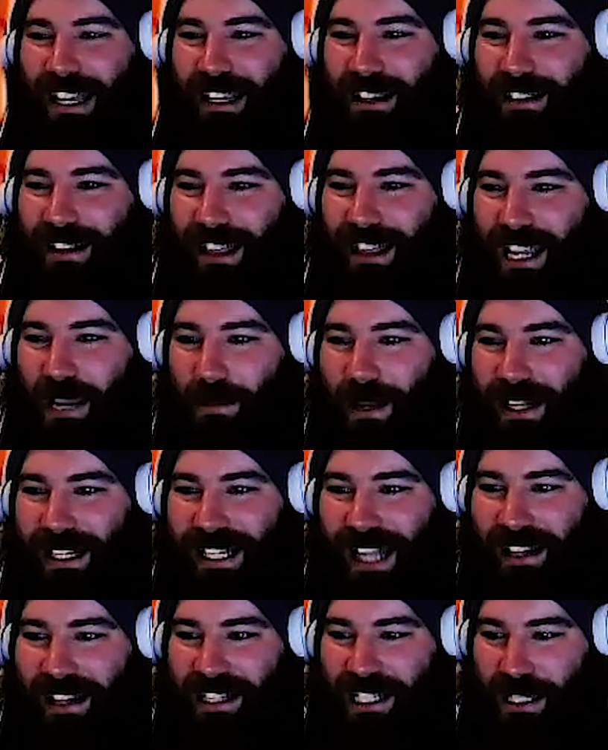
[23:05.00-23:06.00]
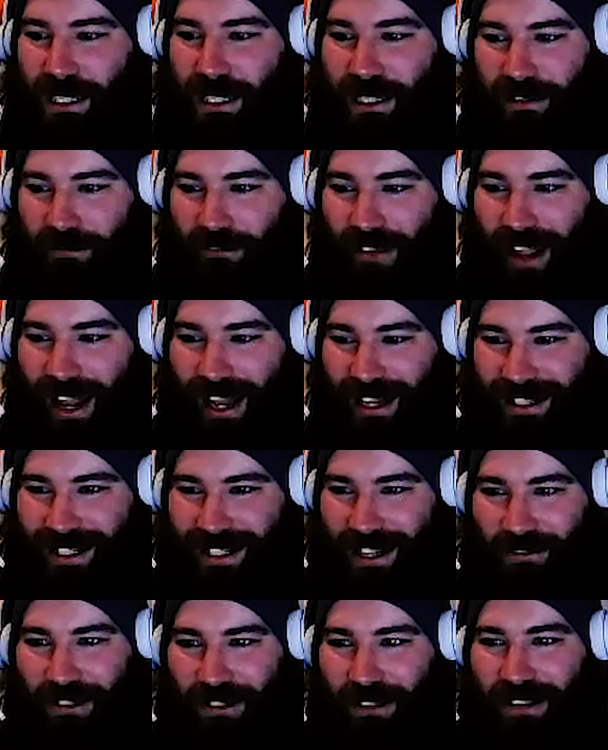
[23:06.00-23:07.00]
Think about Saints fans.
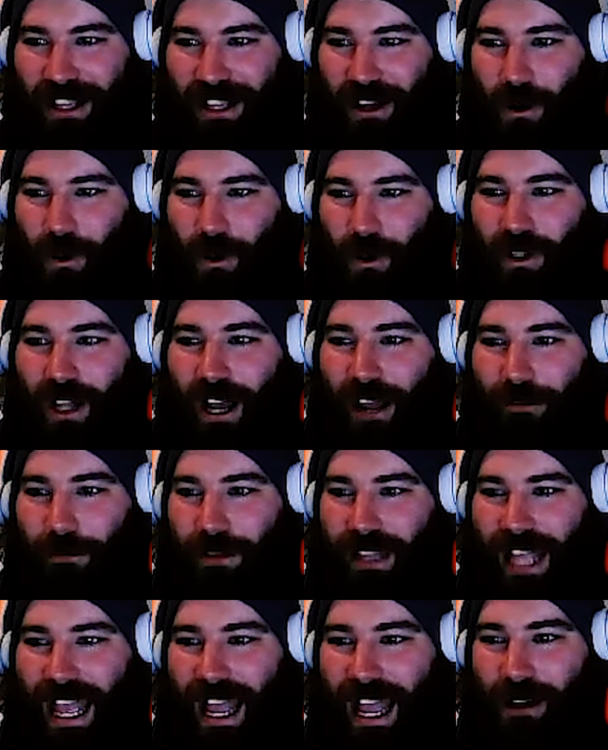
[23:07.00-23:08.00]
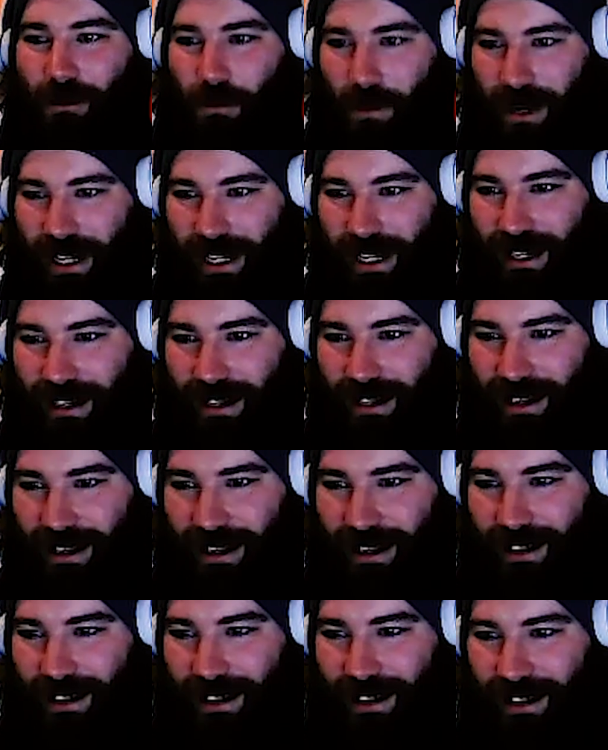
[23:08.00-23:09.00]
They've lived their whole life without winning,
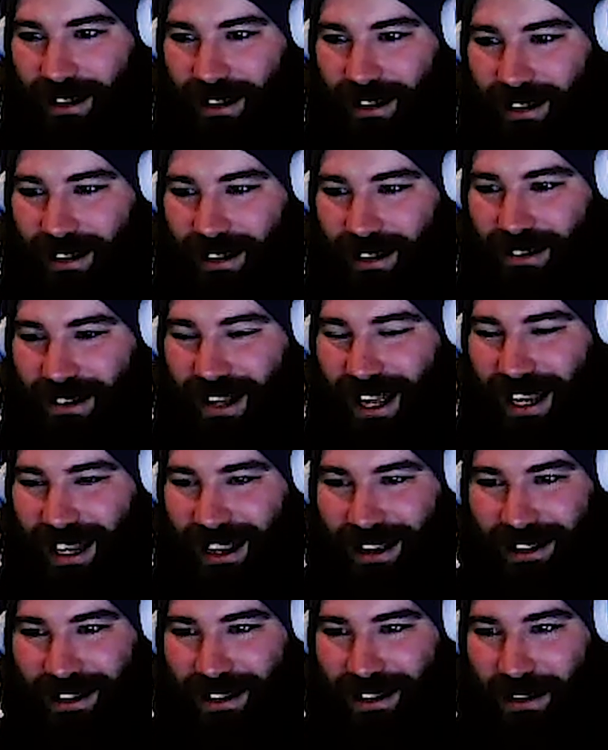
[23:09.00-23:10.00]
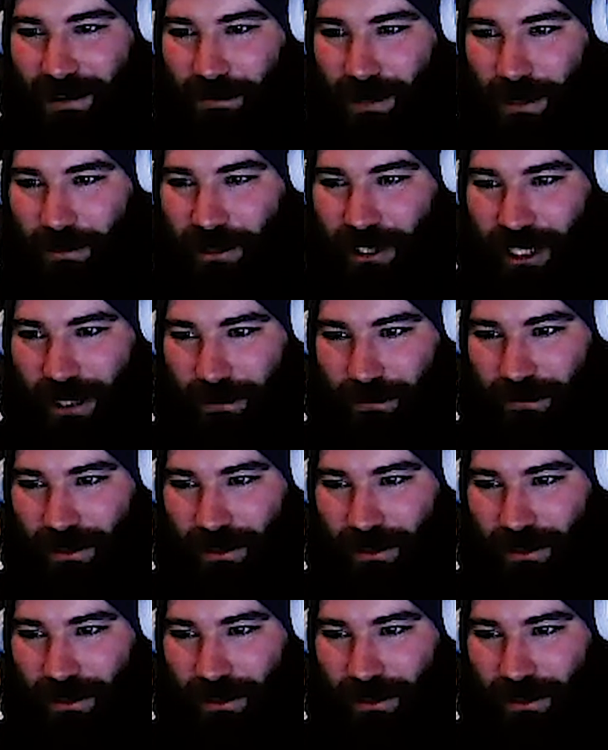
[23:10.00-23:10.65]
like, a premiership.